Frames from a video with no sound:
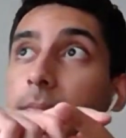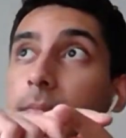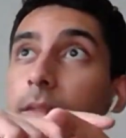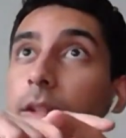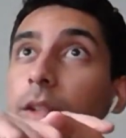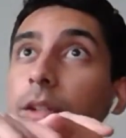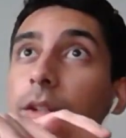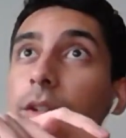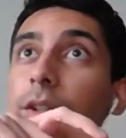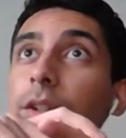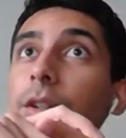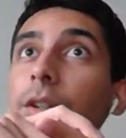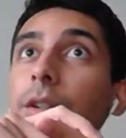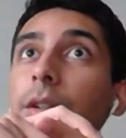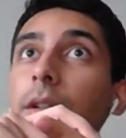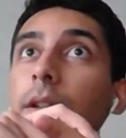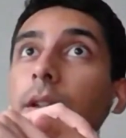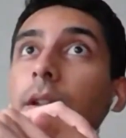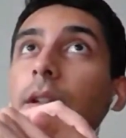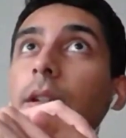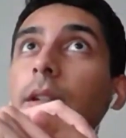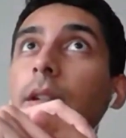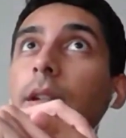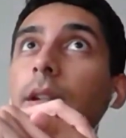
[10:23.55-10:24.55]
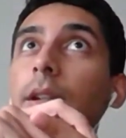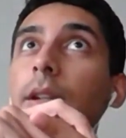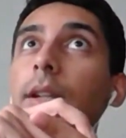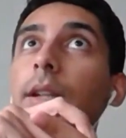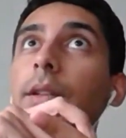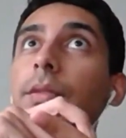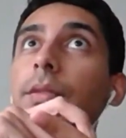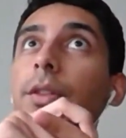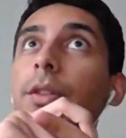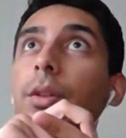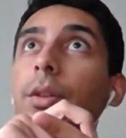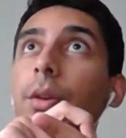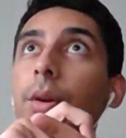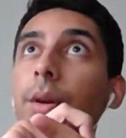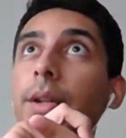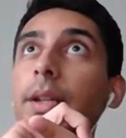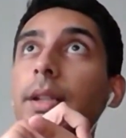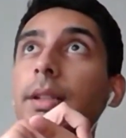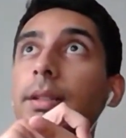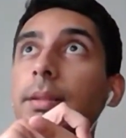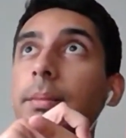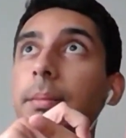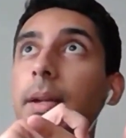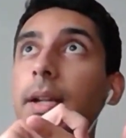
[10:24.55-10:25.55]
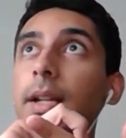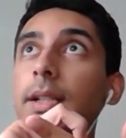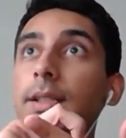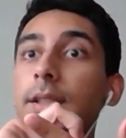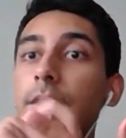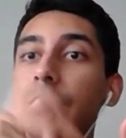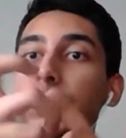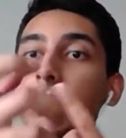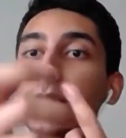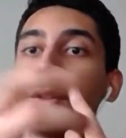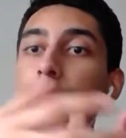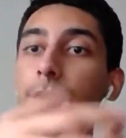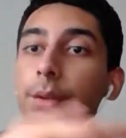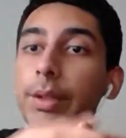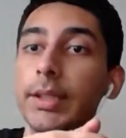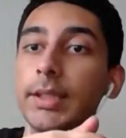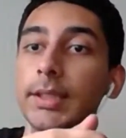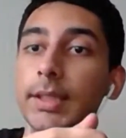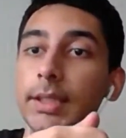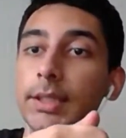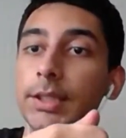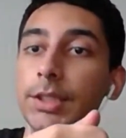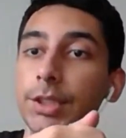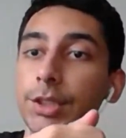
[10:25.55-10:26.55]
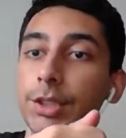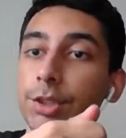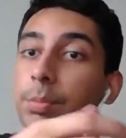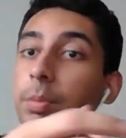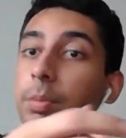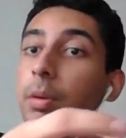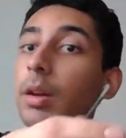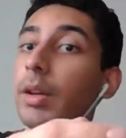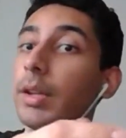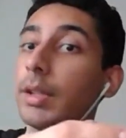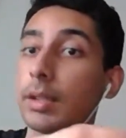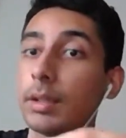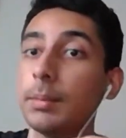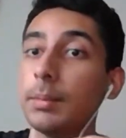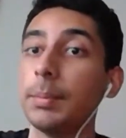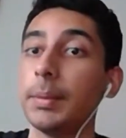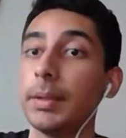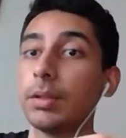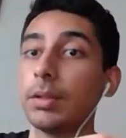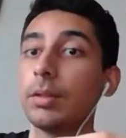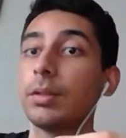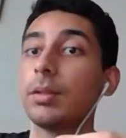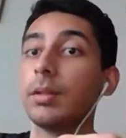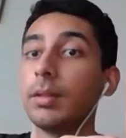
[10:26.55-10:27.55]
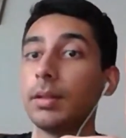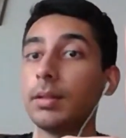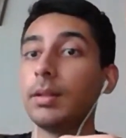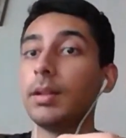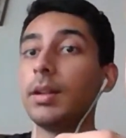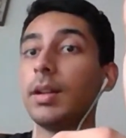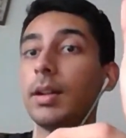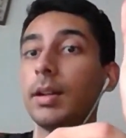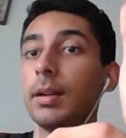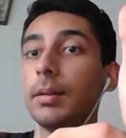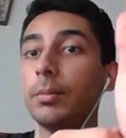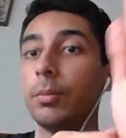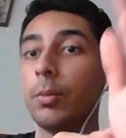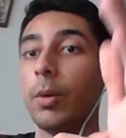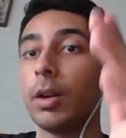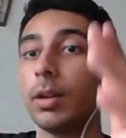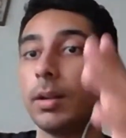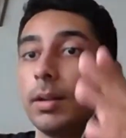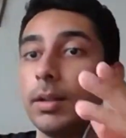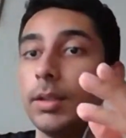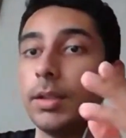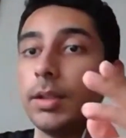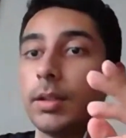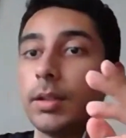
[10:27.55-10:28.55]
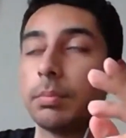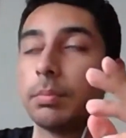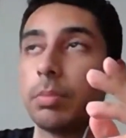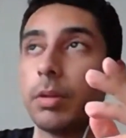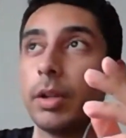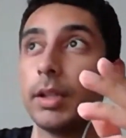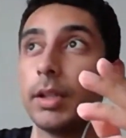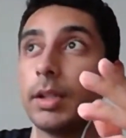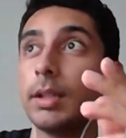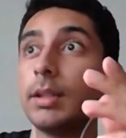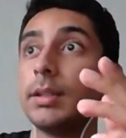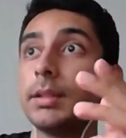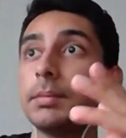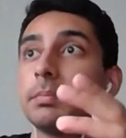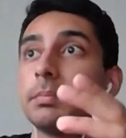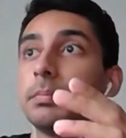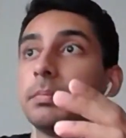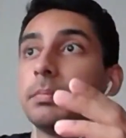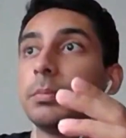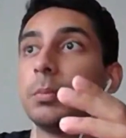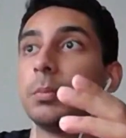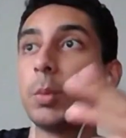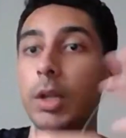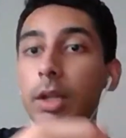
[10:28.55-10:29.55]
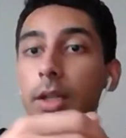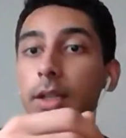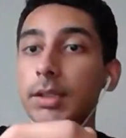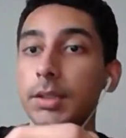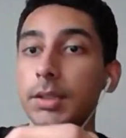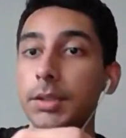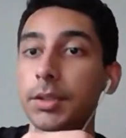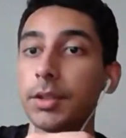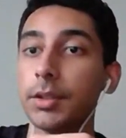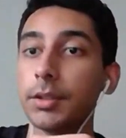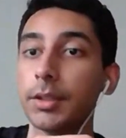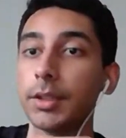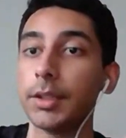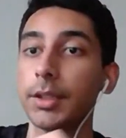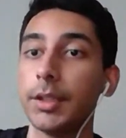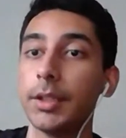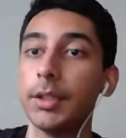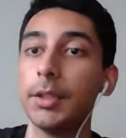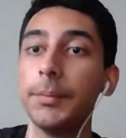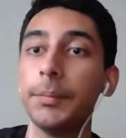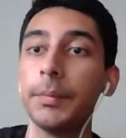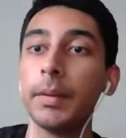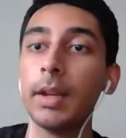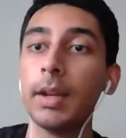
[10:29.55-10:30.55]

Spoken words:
if you're going into medicine, if you're doing 6 years, you're probably going to be you're probably going to work as a doctor. You know,